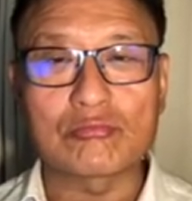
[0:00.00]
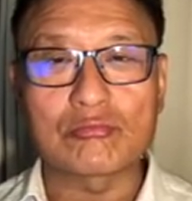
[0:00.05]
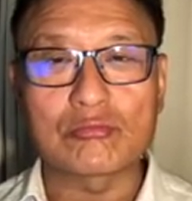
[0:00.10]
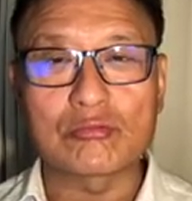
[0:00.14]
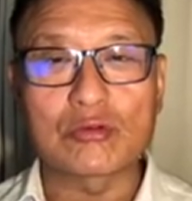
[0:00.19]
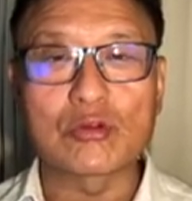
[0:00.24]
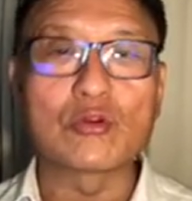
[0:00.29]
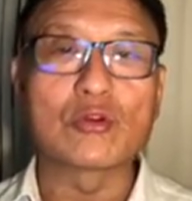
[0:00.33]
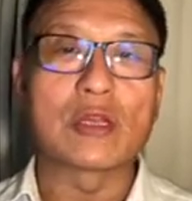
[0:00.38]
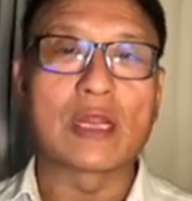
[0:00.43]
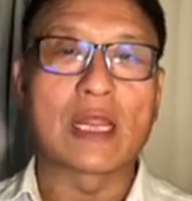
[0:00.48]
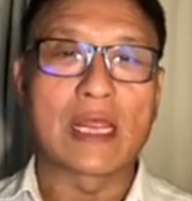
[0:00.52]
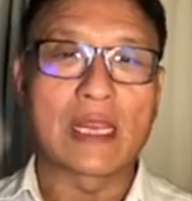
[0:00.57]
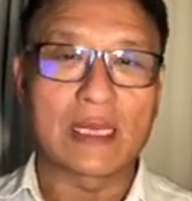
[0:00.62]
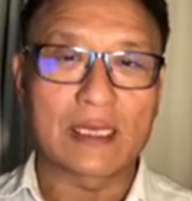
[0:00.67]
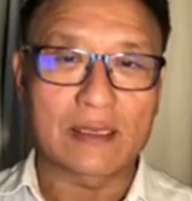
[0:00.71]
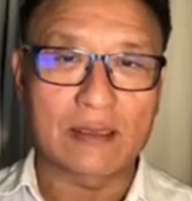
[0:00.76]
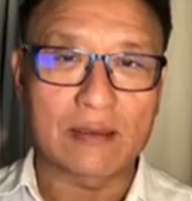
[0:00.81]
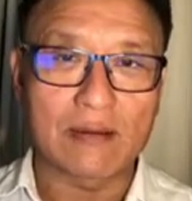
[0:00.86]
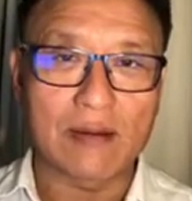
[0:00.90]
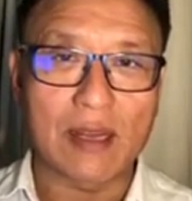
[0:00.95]
too
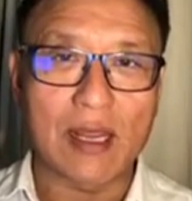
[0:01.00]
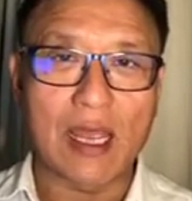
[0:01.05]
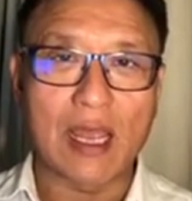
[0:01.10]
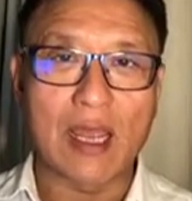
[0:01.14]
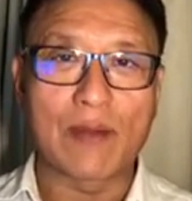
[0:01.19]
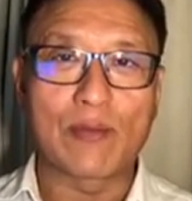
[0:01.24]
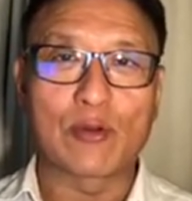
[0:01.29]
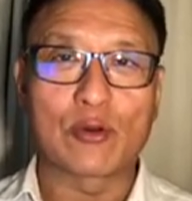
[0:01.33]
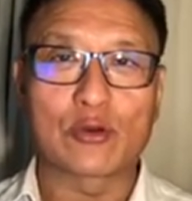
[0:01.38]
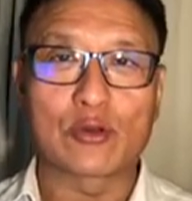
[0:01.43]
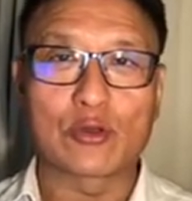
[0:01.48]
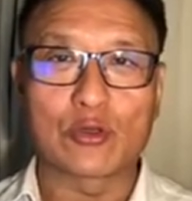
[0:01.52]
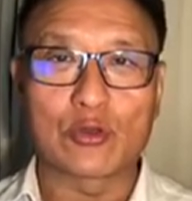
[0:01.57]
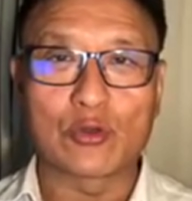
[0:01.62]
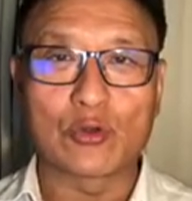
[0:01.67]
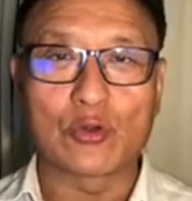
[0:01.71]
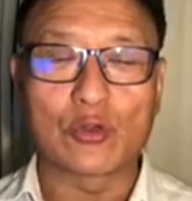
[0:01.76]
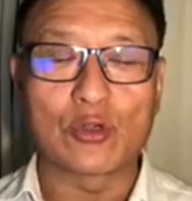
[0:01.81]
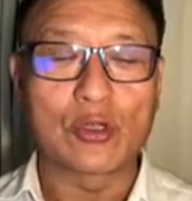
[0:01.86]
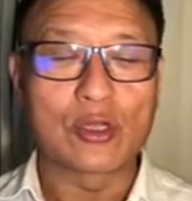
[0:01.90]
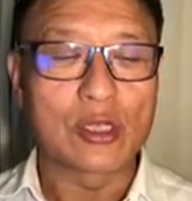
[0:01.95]
late able to
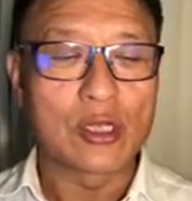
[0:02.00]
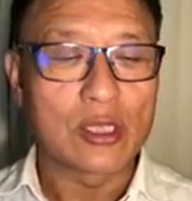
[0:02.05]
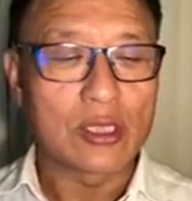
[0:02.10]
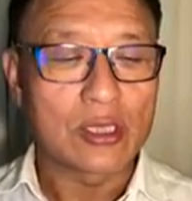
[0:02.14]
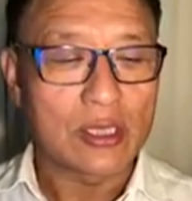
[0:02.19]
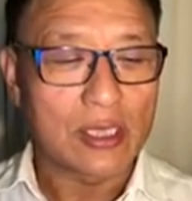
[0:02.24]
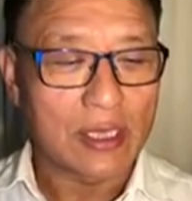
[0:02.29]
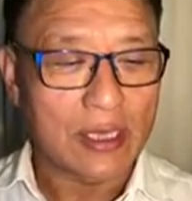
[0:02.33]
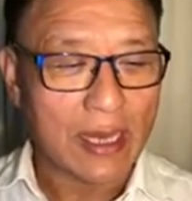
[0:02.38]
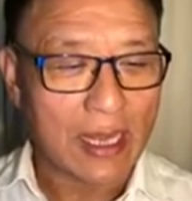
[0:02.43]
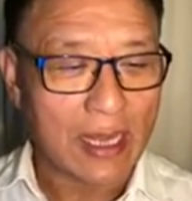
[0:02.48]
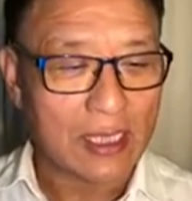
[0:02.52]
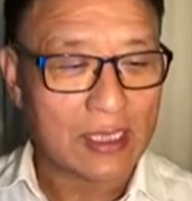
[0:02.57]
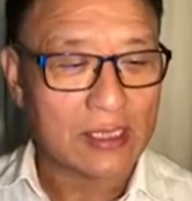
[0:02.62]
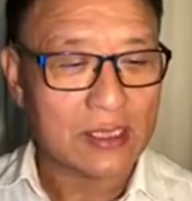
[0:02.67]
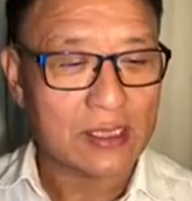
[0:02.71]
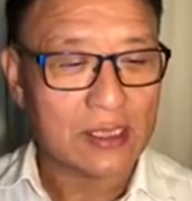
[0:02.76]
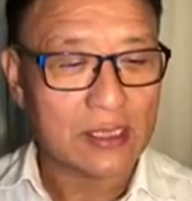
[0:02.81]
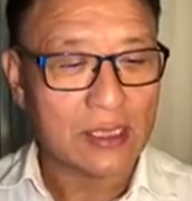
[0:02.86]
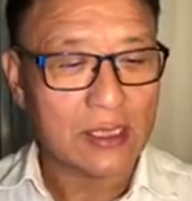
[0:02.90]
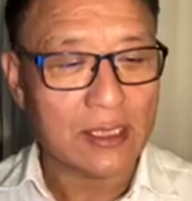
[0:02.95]
do the
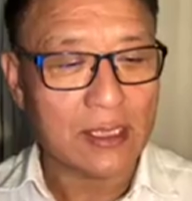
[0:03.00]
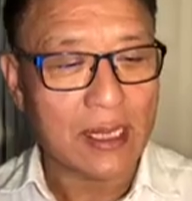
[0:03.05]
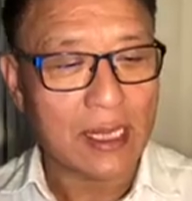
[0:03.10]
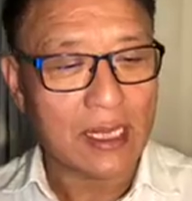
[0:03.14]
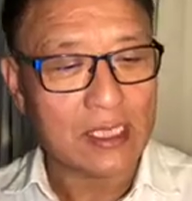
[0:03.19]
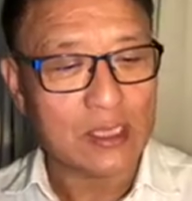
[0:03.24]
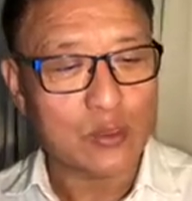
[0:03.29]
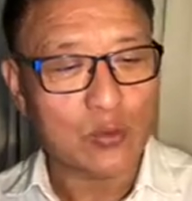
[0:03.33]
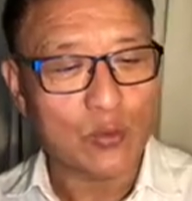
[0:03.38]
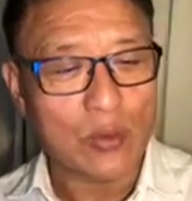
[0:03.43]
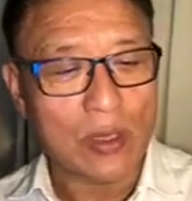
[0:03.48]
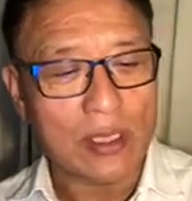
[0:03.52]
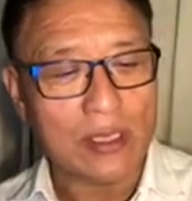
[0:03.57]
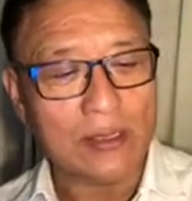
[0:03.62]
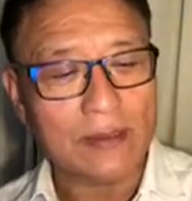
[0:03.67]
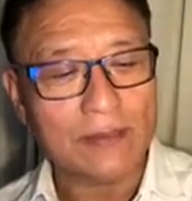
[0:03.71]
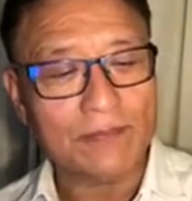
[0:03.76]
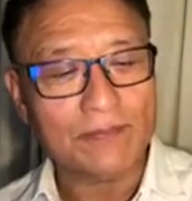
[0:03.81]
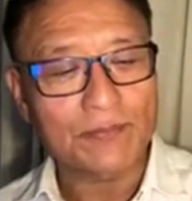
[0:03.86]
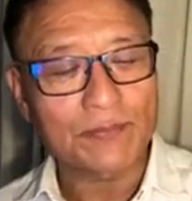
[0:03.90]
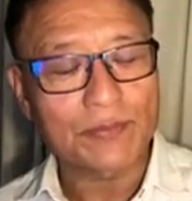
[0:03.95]
next, next
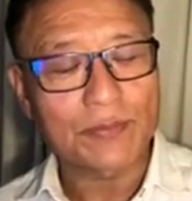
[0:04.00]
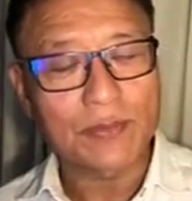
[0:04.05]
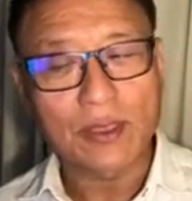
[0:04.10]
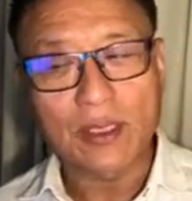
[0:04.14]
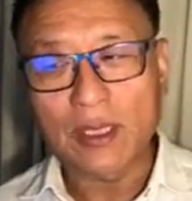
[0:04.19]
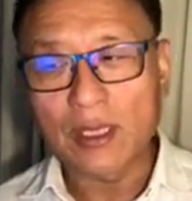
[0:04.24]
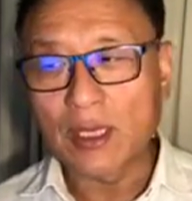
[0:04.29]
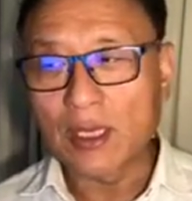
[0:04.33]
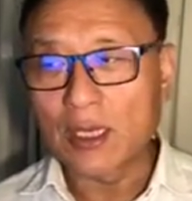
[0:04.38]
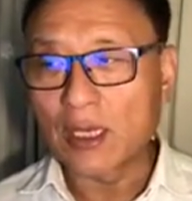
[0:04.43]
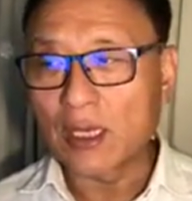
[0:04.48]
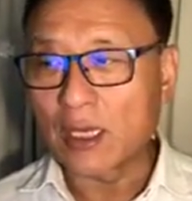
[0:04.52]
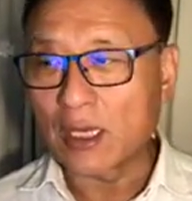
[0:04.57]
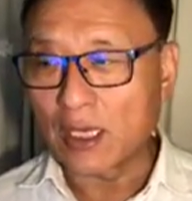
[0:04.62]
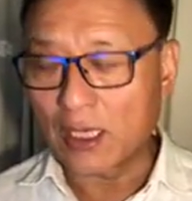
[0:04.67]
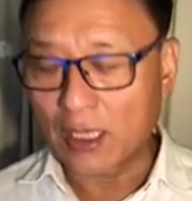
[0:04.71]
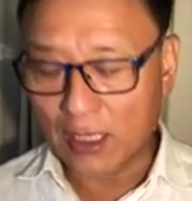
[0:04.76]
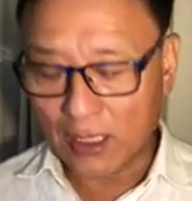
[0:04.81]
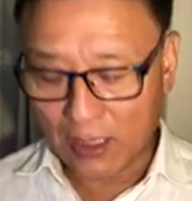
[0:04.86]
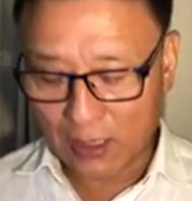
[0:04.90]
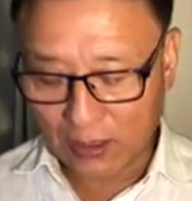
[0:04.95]
one,
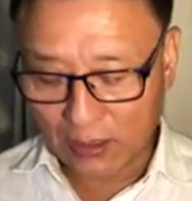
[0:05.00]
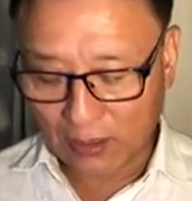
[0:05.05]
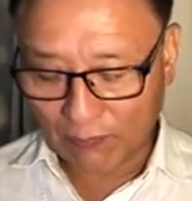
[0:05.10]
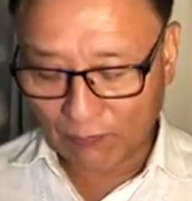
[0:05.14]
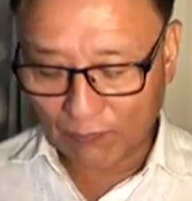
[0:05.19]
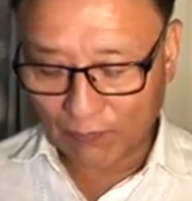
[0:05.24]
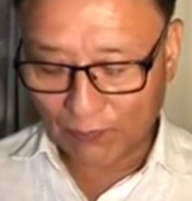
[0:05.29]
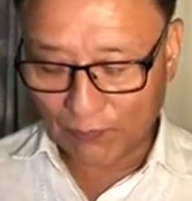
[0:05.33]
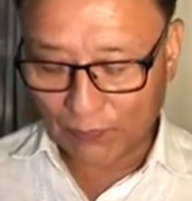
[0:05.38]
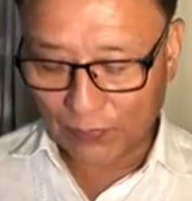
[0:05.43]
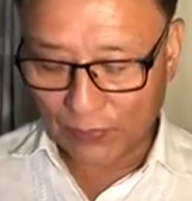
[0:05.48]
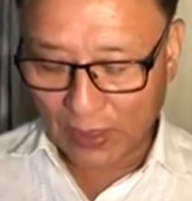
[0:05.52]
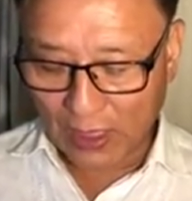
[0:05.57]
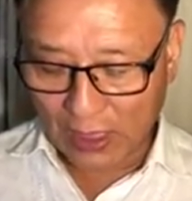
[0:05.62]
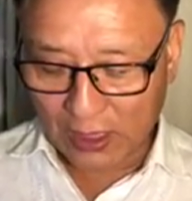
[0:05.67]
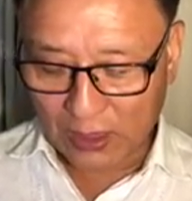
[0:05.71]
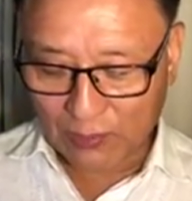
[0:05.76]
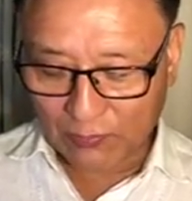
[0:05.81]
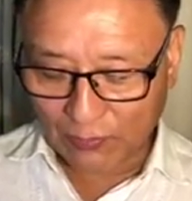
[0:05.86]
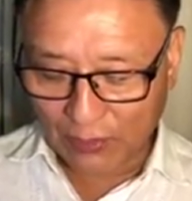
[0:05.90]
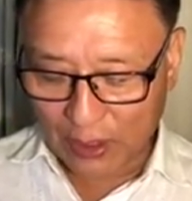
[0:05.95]
uh, the
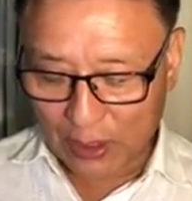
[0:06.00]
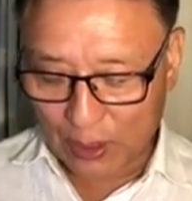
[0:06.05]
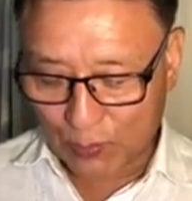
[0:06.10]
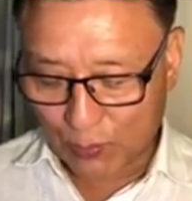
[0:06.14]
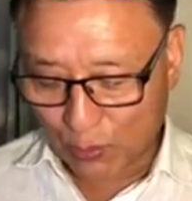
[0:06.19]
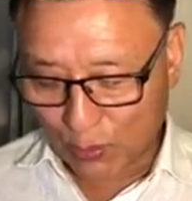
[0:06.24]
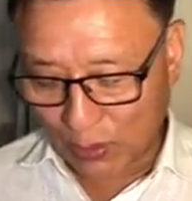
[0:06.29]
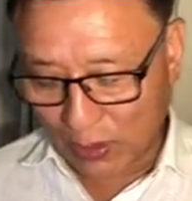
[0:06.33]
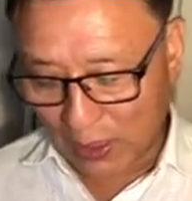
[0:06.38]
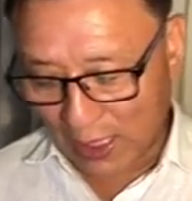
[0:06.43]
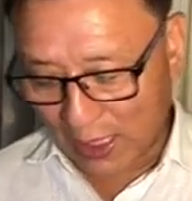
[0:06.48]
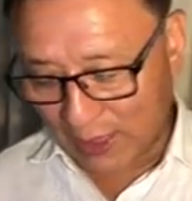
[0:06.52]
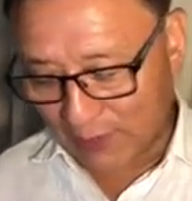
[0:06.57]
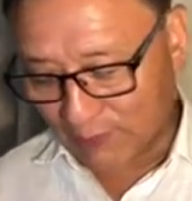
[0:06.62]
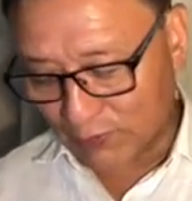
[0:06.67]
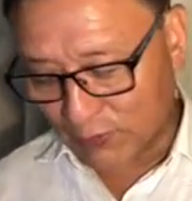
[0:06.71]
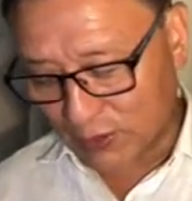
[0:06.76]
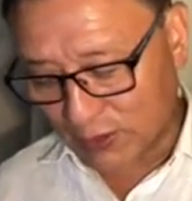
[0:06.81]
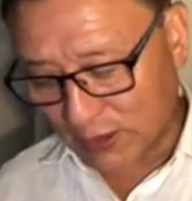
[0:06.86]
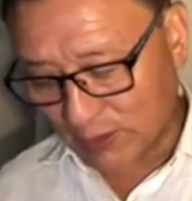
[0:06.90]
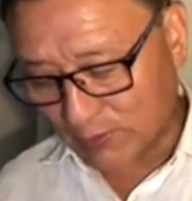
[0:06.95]
next Facebook Live
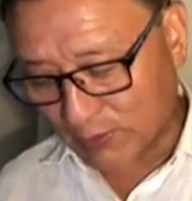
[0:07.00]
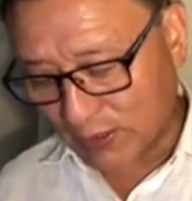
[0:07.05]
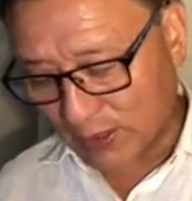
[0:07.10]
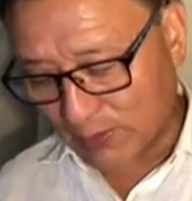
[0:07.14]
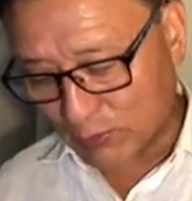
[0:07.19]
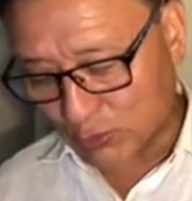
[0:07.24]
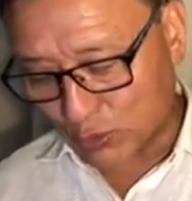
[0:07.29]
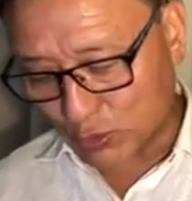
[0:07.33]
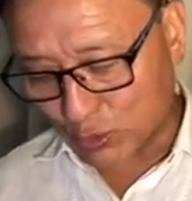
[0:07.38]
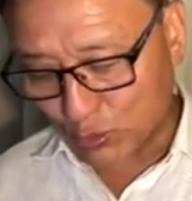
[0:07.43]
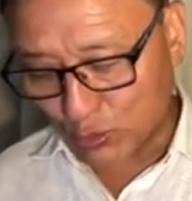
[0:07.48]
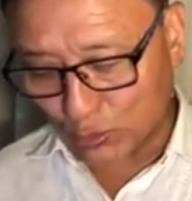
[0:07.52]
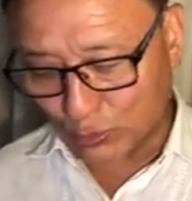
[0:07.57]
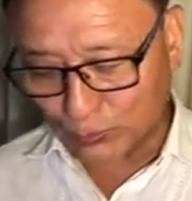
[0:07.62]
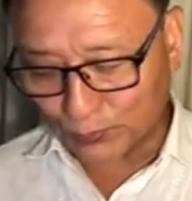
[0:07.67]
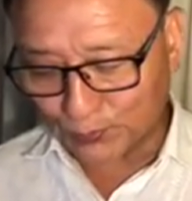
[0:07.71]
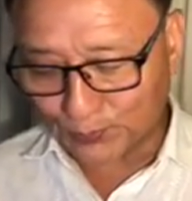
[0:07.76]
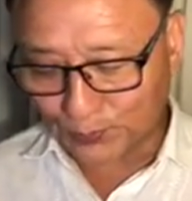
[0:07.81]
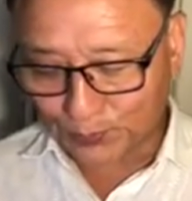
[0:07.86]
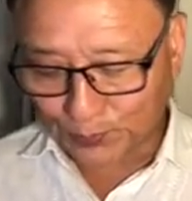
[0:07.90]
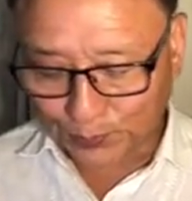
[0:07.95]
sometime
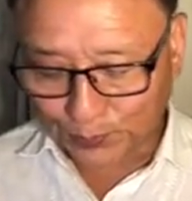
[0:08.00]
soon.